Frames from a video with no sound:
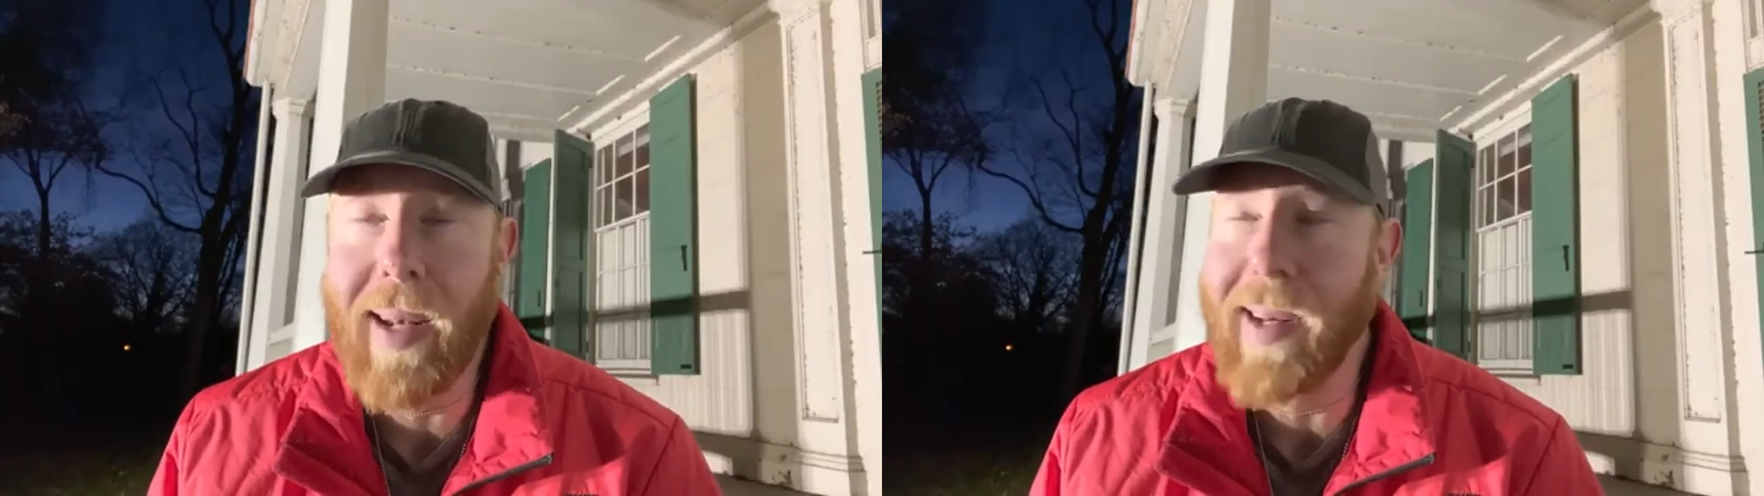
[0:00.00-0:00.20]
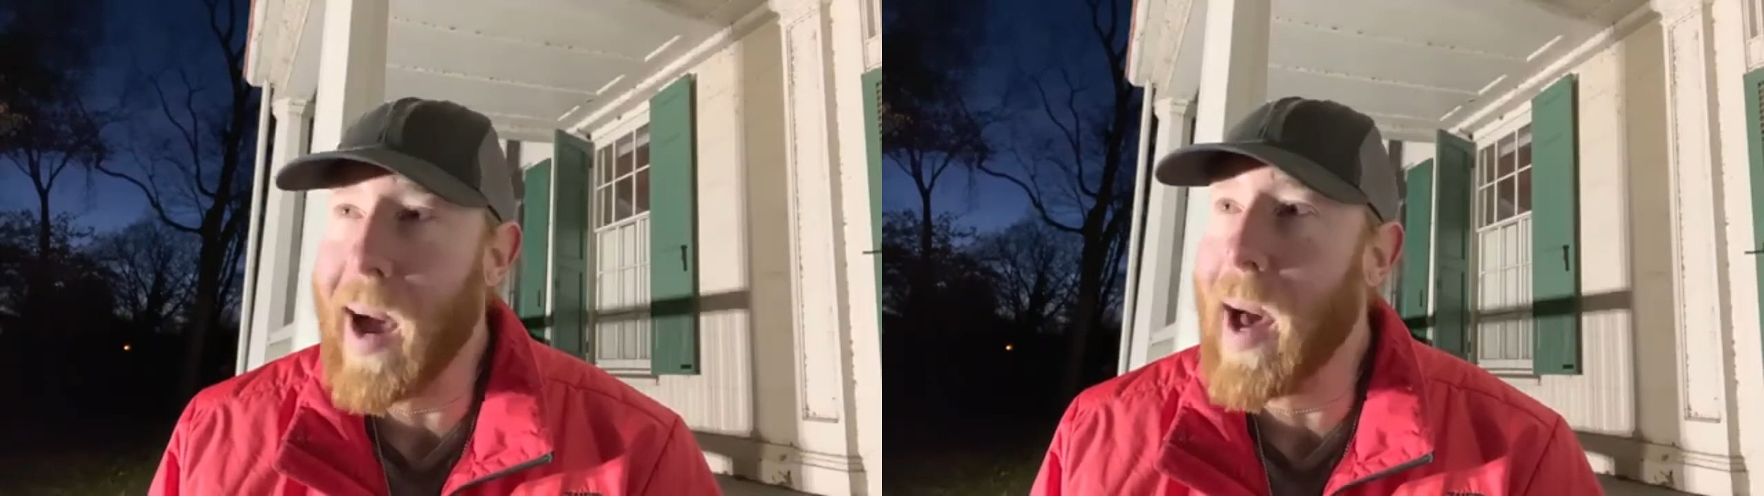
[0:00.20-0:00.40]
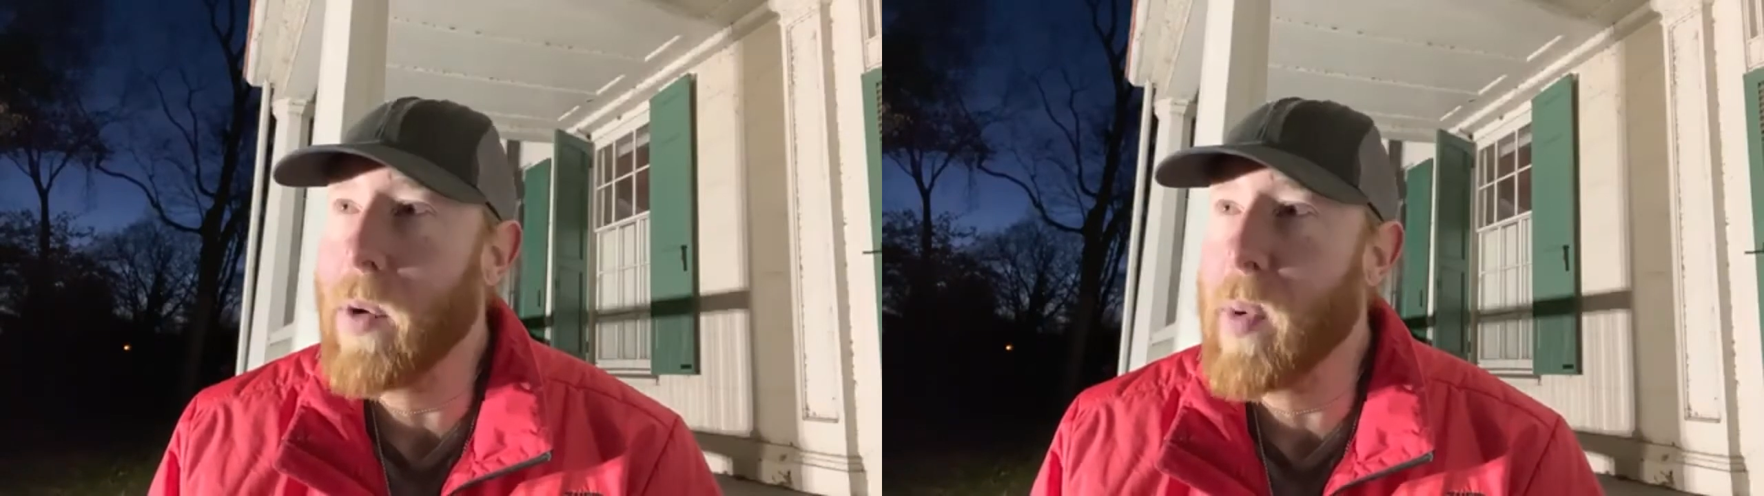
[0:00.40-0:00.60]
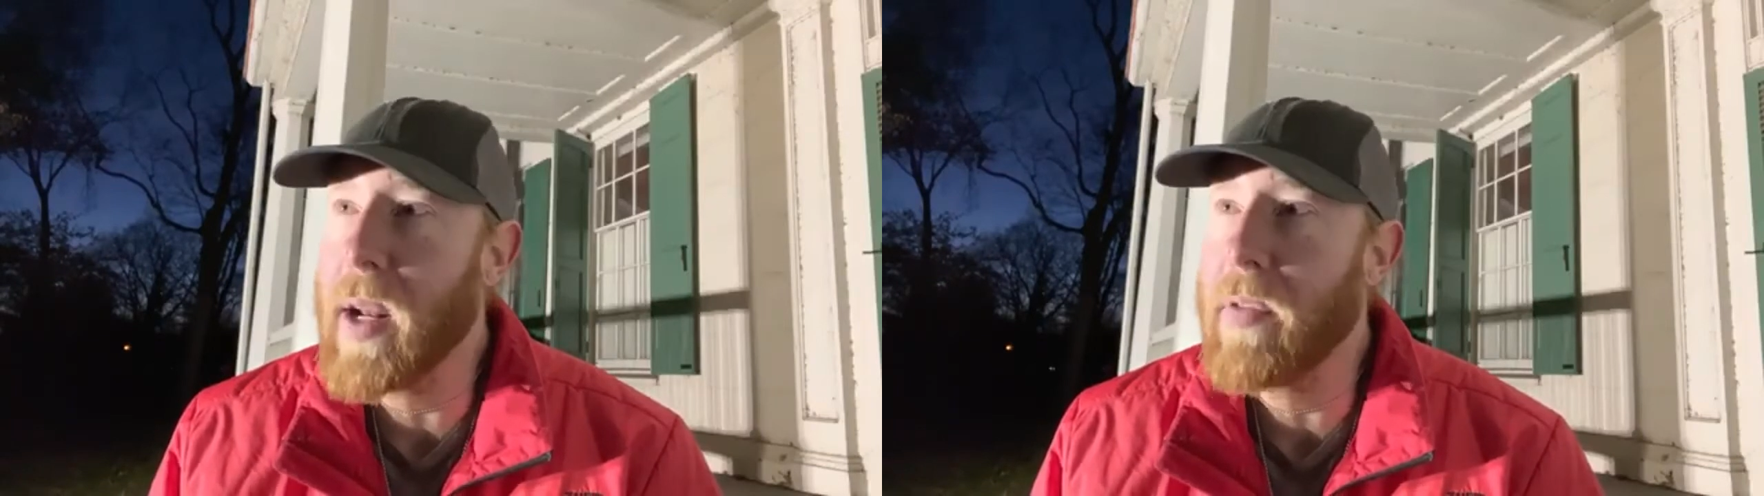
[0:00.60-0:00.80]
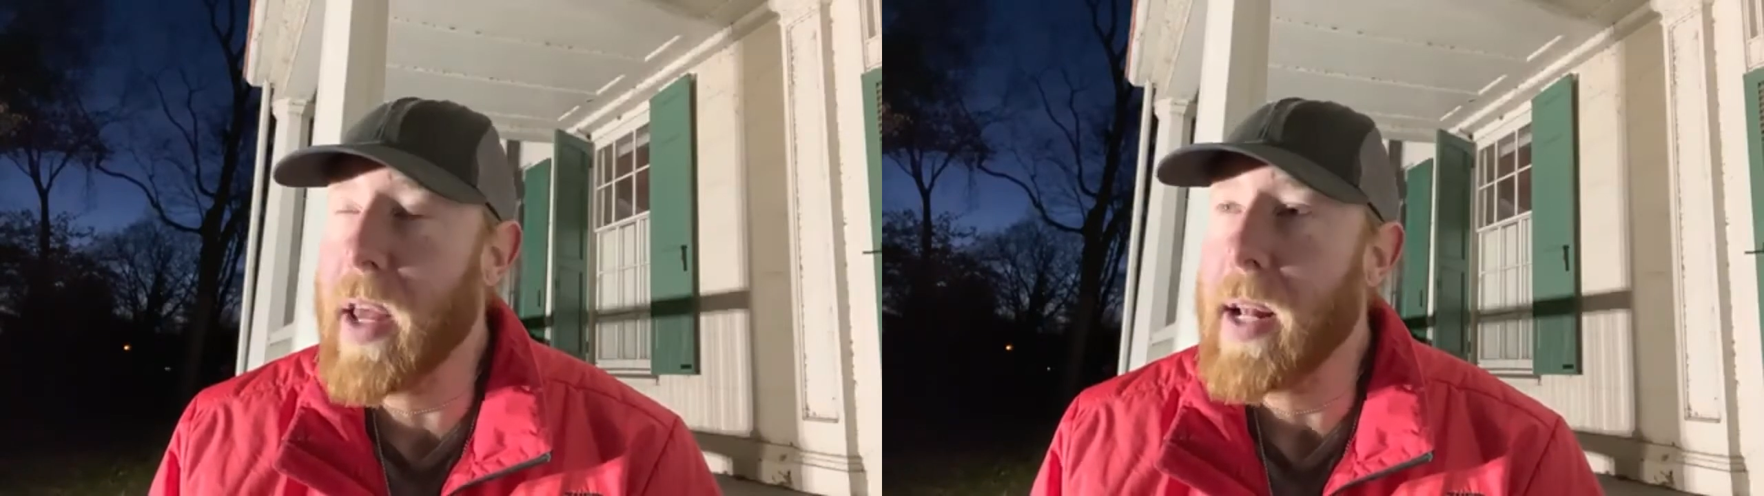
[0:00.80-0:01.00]
and gotten
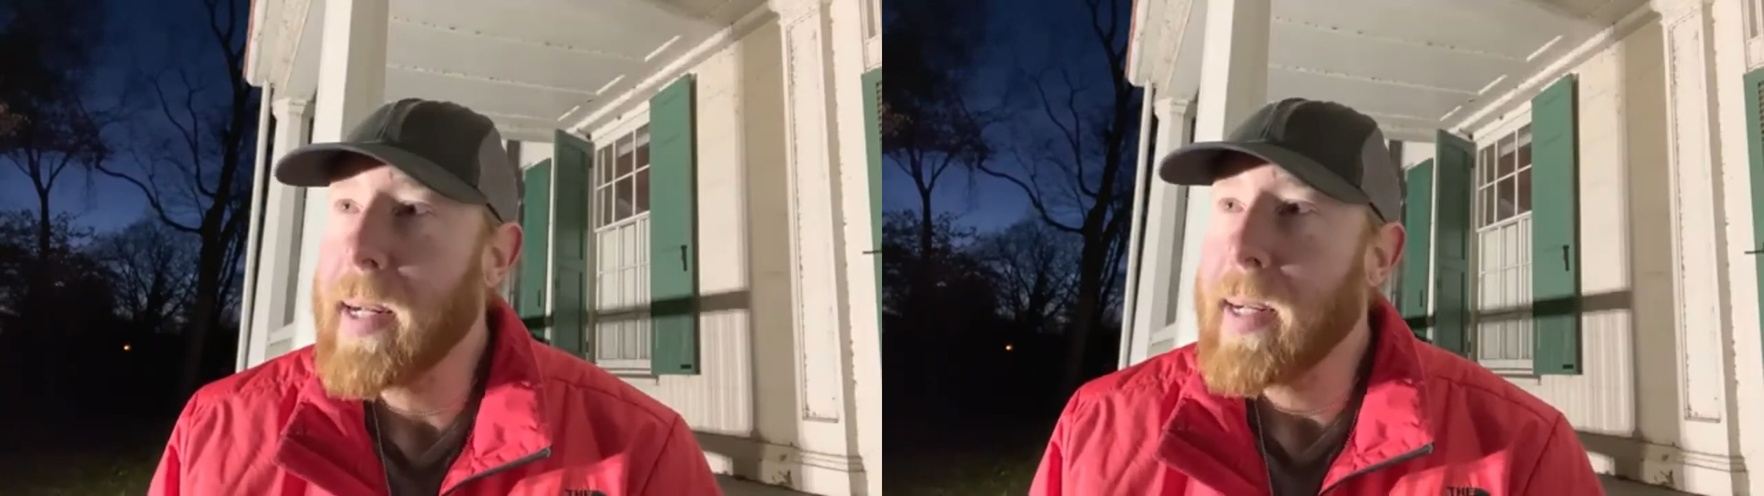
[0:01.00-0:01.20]
rid of it,